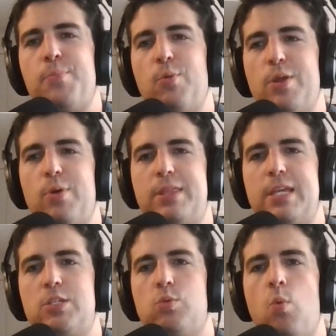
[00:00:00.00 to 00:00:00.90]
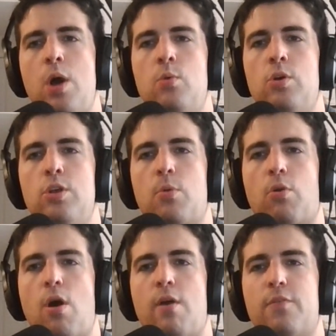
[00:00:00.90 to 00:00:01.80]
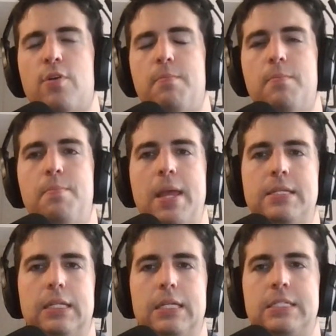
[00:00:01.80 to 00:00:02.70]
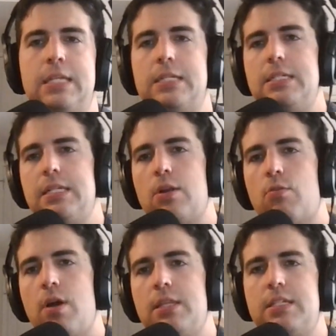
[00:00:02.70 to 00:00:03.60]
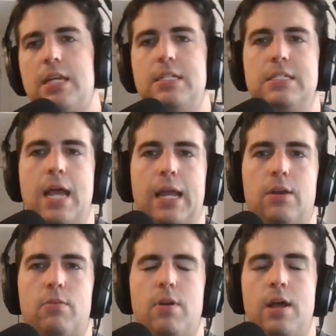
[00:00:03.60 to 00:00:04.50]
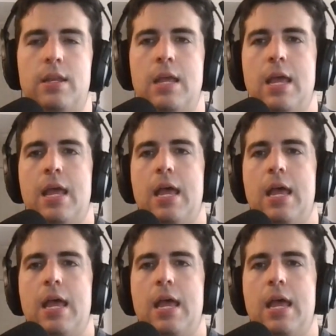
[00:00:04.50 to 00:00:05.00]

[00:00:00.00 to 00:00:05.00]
with, with this one, William Crawford basically says he's going to run, says he's not going to run.